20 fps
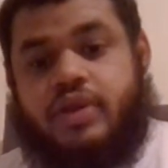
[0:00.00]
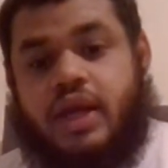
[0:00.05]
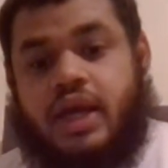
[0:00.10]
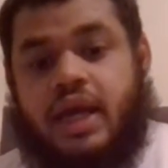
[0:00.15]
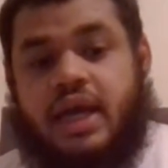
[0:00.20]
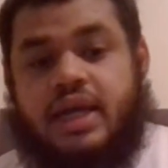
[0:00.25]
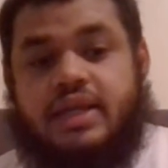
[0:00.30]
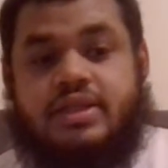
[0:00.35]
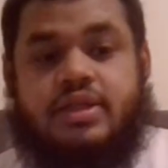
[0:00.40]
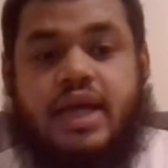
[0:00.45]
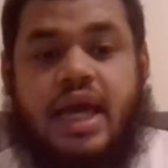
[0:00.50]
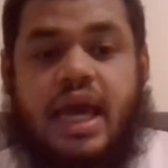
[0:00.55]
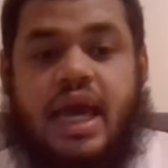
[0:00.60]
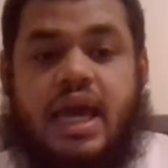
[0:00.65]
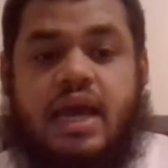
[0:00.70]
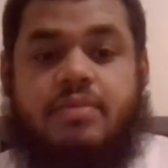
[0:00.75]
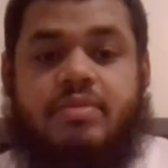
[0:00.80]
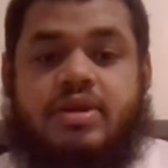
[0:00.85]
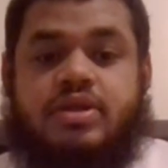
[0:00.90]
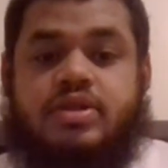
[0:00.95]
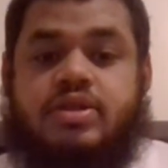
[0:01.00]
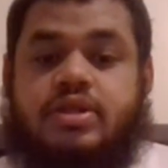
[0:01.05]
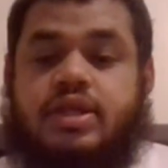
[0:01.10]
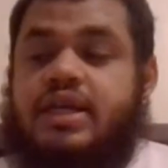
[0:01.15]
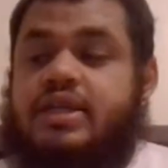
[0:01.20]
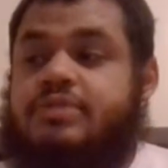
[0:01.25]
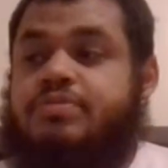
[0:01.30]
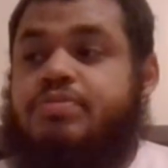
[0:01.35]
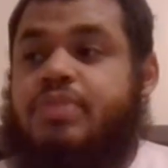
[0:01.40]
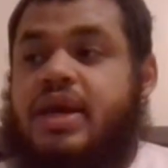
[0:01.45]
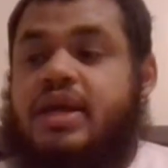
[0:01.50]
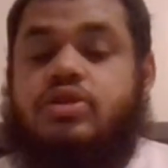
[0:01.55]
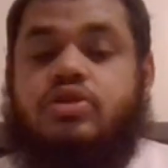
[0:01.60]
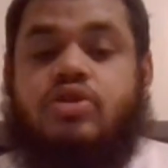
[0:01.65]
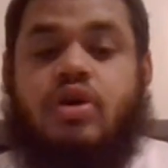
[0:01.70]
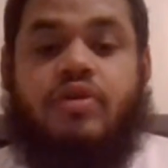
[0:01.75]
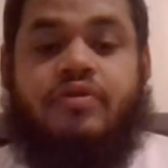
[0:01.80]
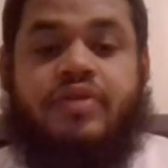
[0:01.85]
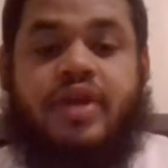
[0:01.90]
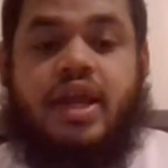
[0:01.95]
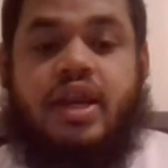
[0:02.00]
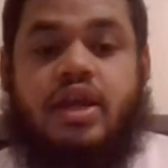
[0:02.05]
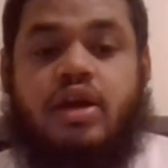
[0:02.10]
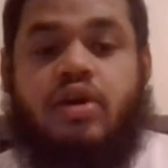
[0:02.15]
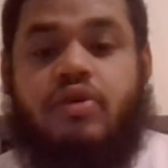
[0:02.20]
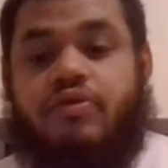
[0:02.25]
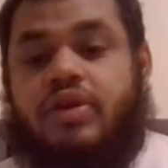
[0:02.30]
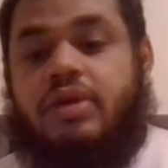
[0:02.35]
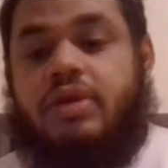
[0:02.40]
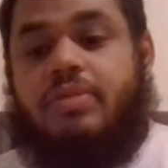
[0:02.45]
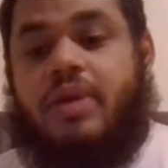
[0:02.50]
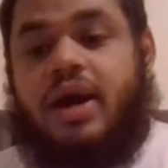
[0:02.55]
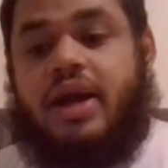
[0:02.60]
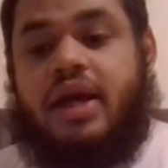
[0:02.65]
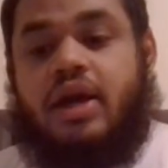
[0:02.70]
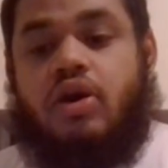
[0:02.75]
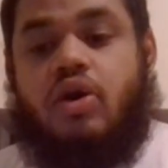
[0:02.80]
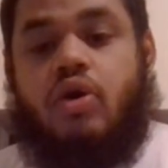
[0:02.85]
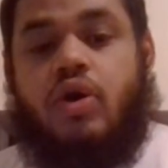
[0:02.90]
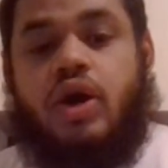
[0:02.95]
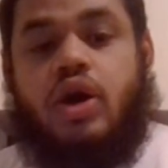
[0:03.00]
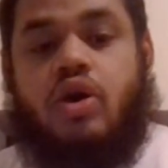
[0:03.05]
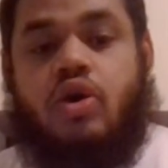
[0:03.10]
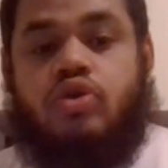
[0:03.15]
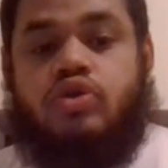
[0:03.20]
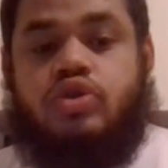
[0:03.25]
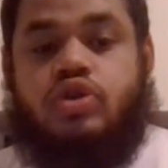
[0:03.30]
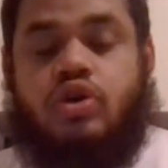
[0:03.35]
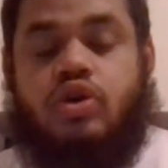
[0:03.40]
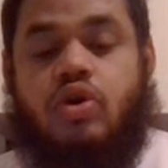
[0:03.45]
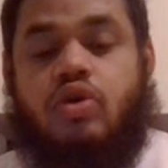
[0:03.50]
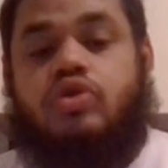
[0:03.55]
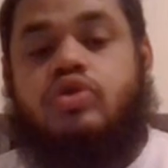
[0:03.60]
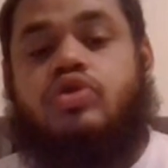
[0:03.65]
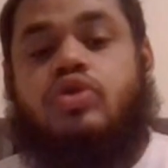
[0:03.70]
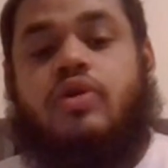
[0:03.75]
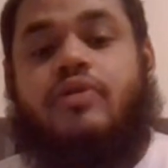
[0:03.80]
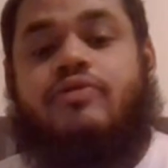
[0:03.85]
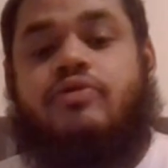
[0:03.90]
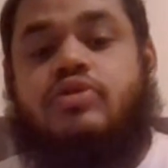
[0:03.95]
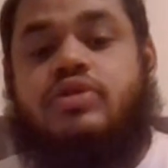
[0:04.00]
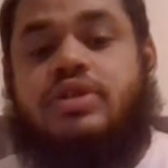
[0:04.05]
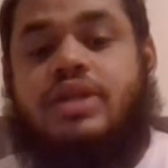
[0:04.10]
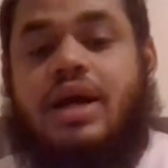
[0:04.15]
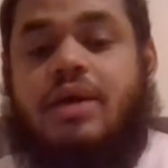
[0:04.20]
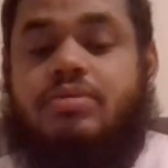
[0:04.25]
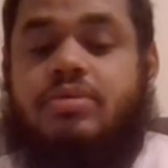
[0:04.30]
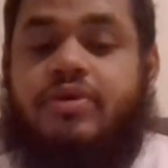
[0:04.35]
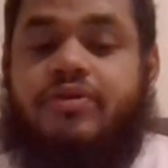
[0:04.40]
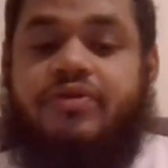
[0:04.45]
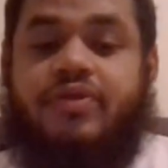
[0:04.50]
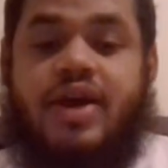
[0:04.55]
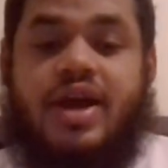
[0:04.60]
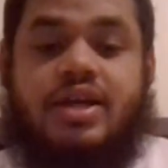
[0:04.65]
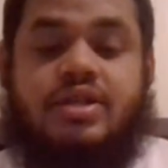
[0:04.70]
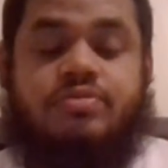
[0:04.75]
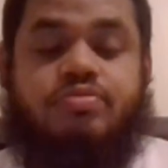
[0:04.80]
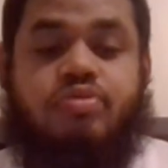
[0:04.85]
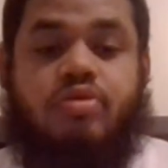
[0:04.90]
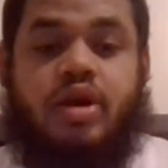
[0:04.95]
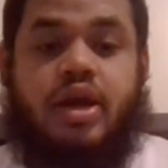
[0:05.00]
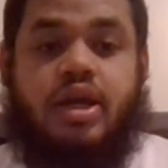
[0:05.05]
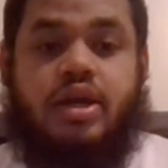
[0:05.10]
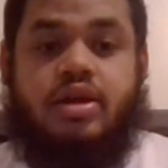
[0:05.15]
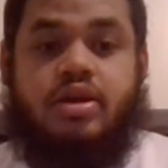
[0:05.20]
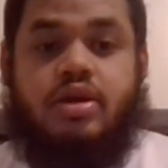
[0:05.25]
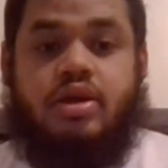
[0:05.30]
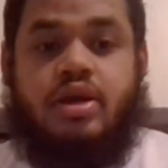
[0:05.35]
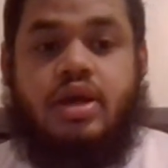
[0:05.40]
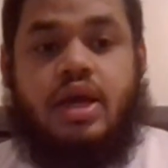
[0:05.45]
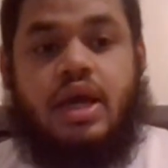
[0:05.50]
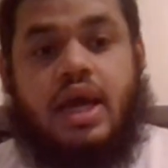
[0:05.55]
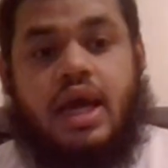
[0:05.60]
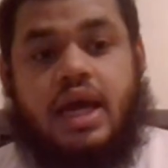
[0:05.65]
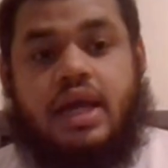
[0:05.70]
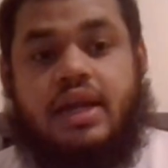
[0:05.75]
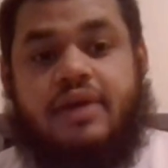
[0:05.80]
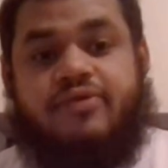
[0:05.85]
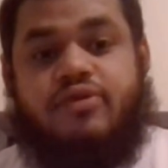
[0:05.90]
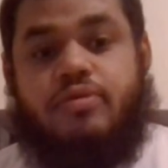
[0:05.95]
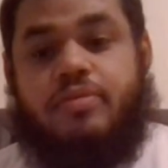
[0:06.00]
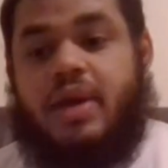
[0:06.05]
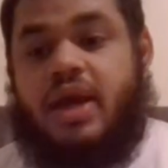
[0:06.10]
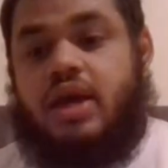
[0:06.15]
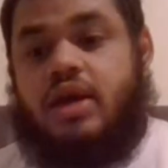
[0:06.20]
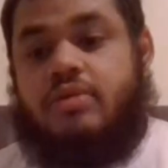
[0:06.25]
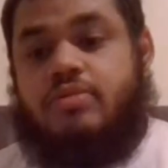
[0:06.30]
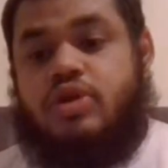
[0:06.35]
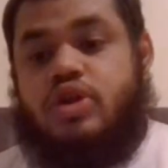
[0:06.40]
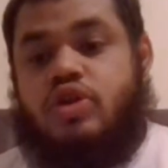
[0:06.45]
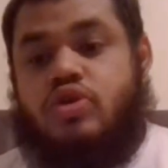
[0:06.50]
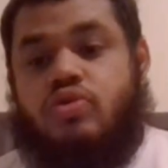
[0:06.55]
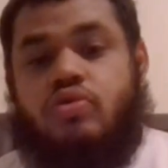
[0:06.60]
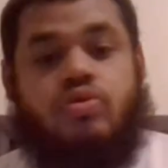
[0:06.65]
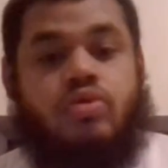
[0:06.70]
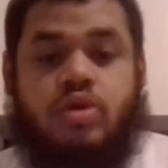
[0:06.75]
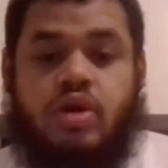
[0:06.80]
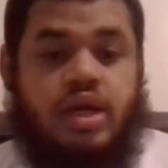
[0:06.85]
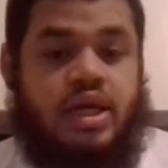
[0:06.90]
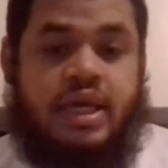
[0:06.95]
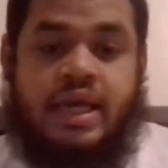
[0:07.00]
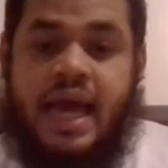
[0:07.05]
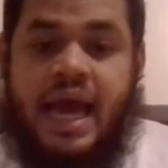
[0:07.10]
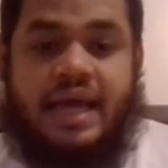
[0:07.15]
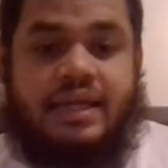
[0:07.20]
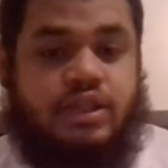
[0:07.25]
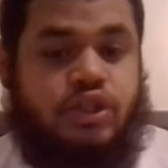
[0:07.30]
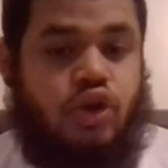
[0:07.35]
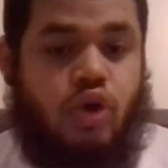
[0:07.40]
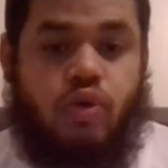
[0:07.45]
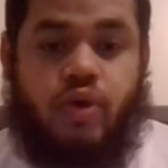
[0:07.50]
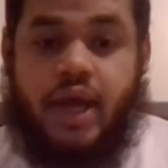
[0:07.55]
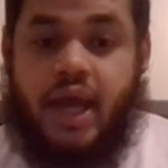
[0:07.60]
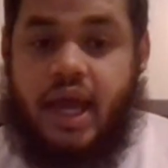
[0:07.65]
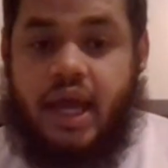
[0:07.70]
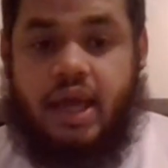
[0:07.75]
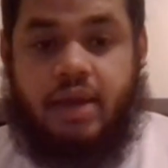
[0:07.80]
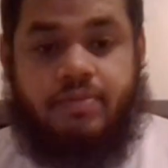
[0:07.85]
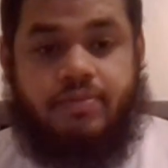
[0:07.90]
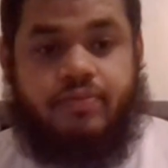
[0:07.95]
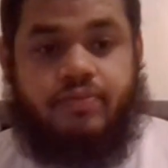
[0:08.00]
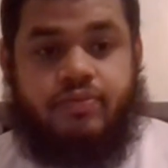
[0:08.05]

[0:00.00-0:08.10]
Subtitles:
His game is based off getting a rebound and going coast to coast. So if you stop the fast break and if you make him shoot, he has no game.